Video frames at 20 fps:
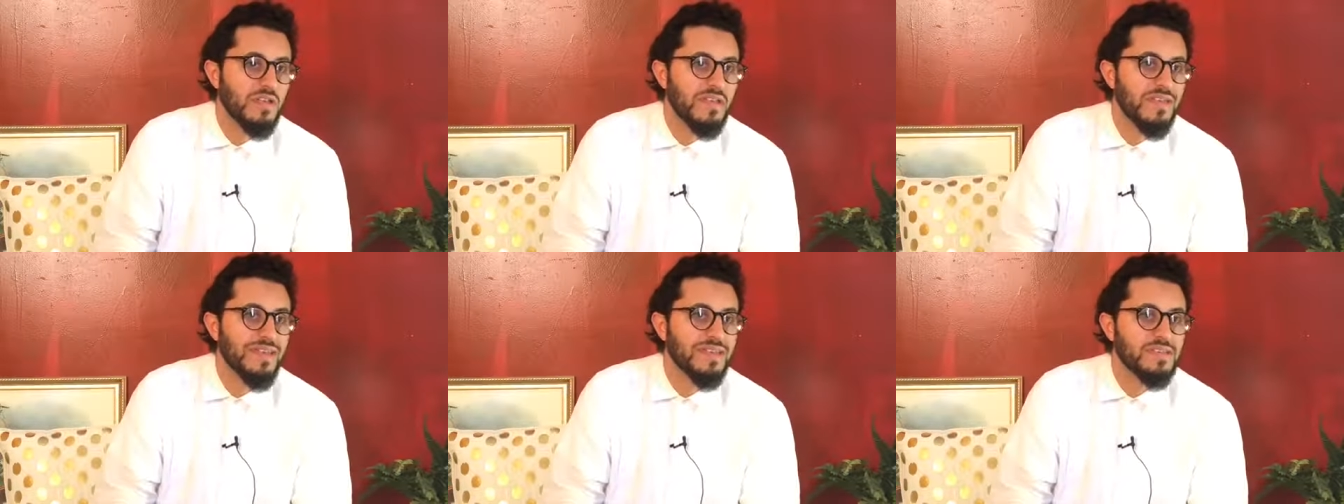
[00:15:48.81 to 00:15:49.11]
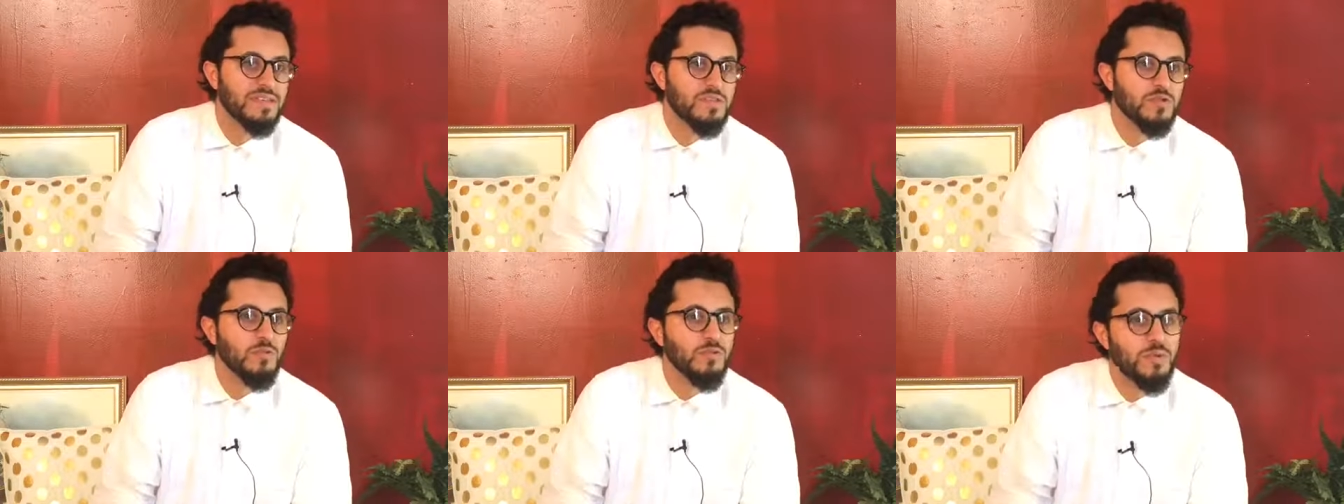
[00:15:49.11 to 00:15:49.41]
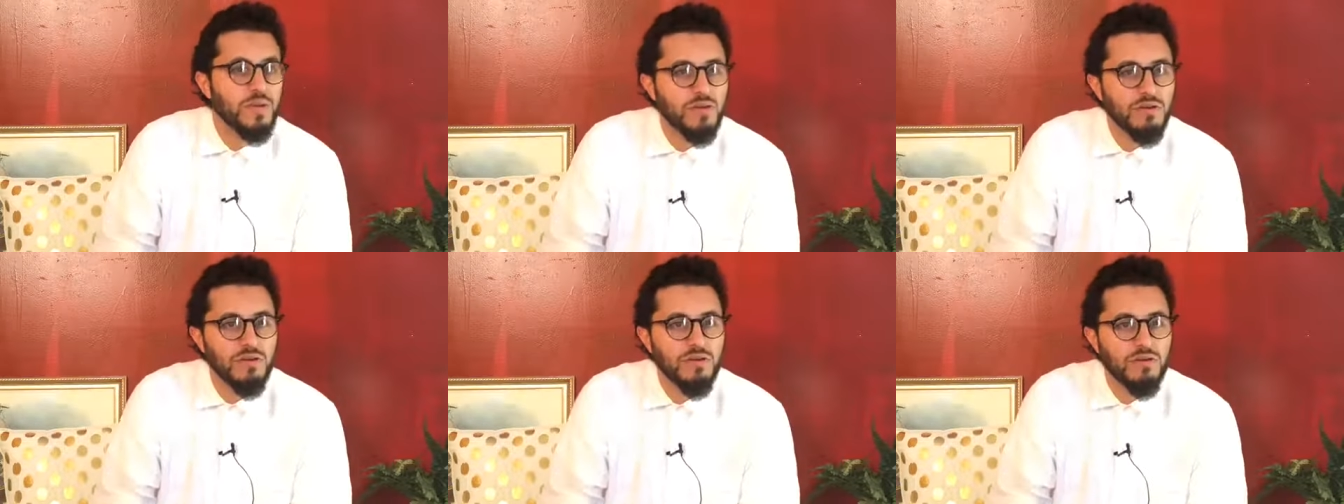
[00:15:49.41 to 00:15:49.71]
Is
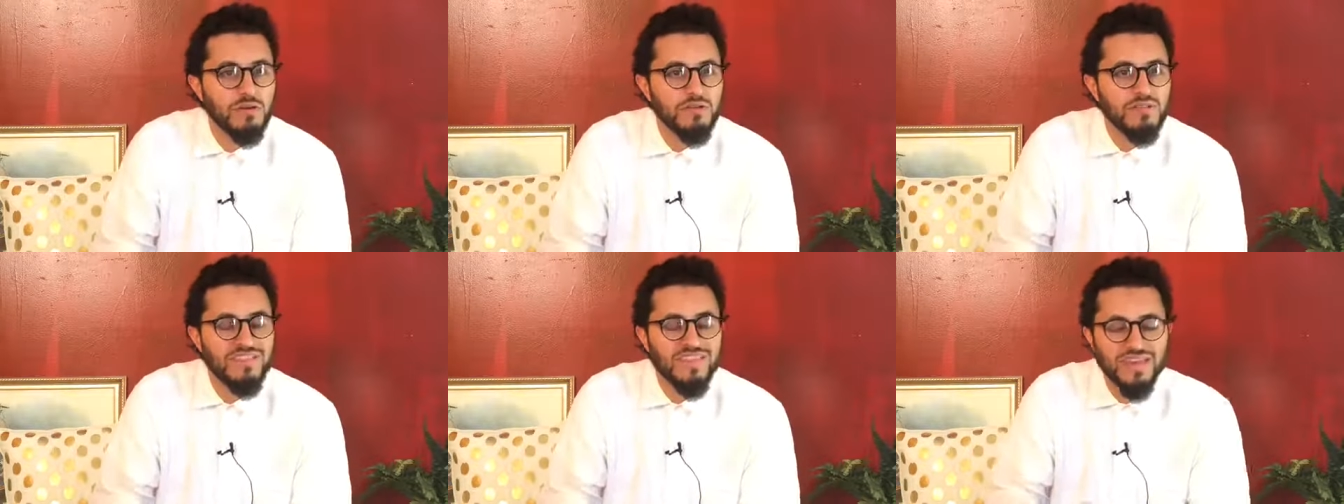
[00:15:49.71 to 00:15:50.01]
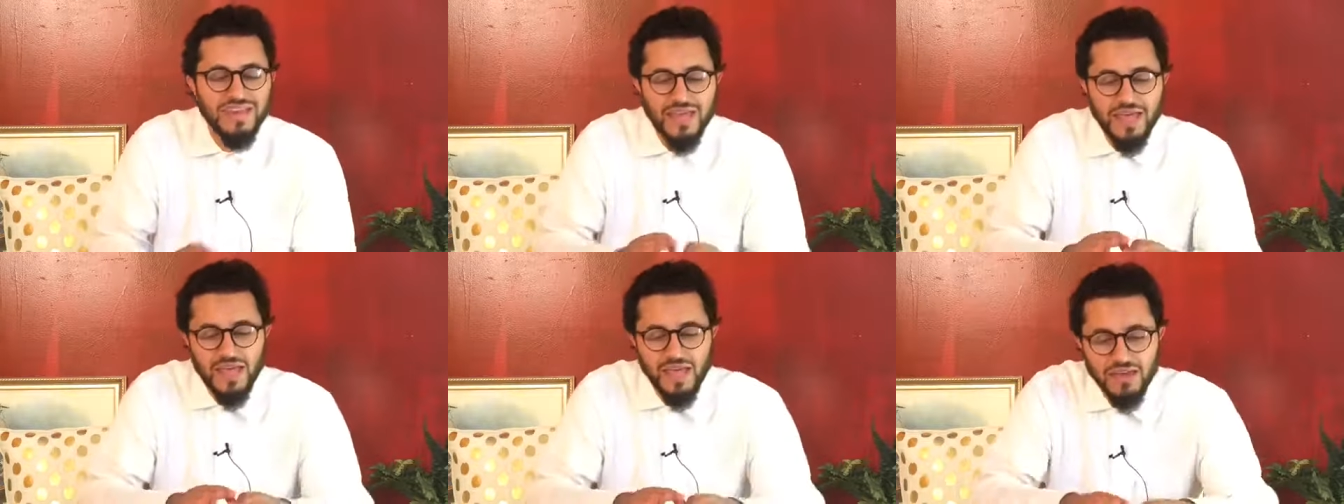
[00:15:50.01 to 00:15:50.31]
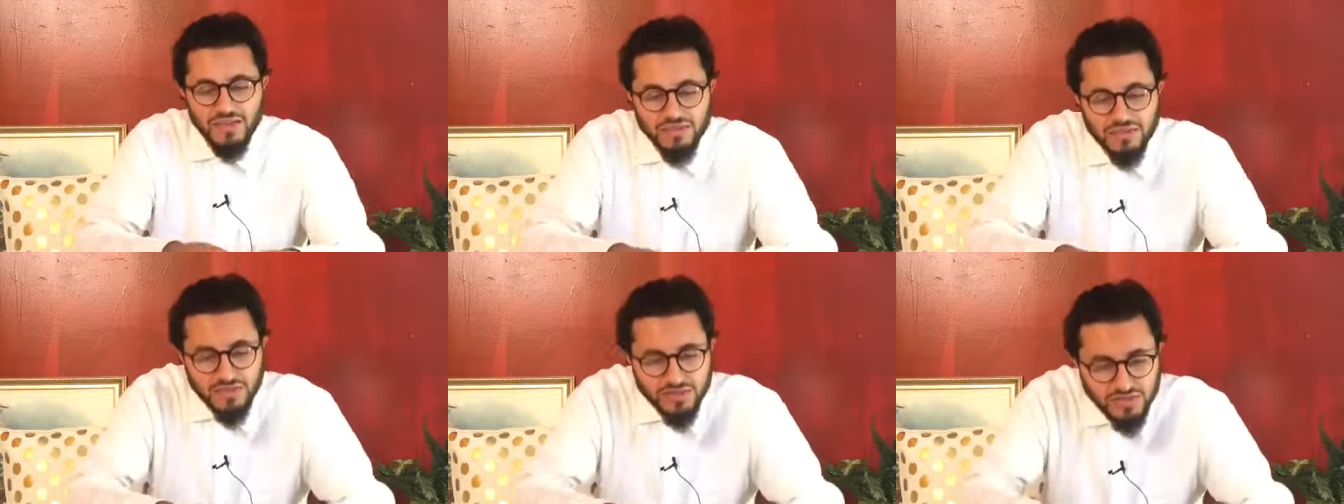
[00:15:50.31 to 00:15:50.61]
superior than
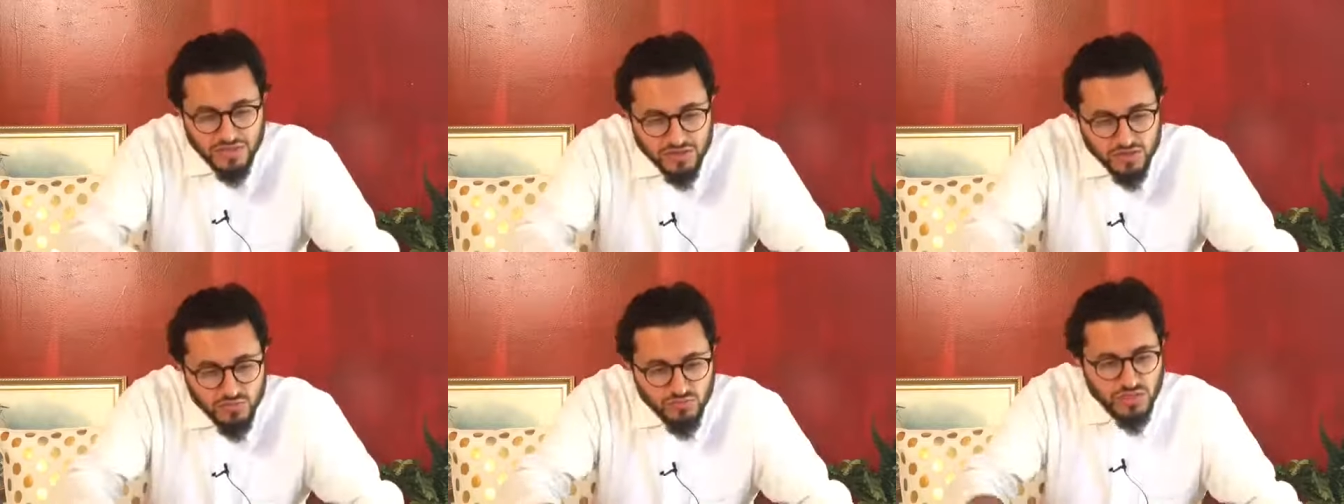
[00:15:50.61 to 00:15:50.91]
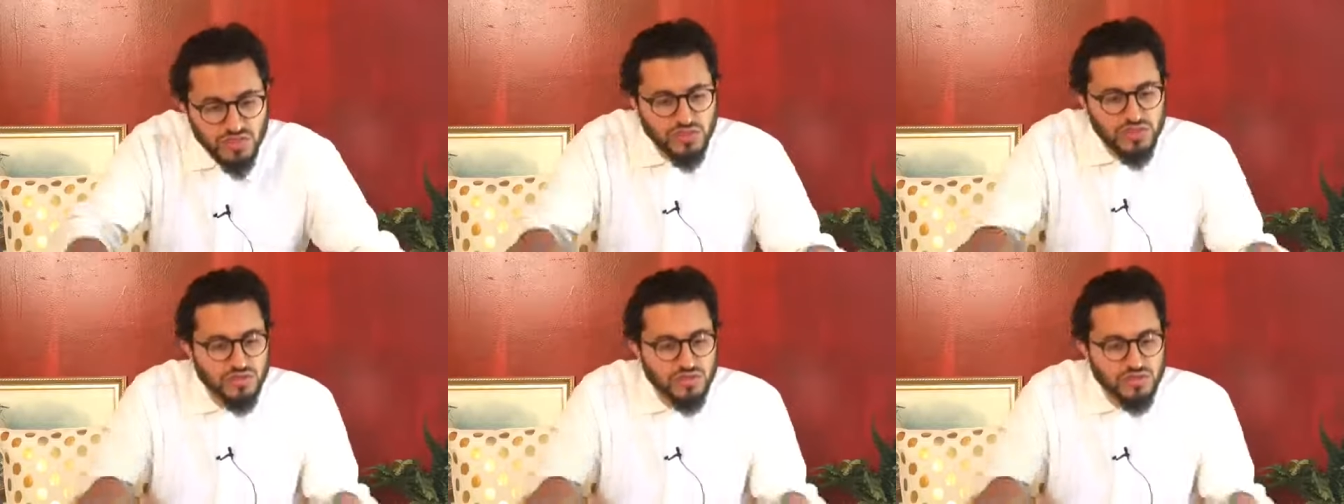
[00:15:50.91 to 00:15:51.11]
anything that you read.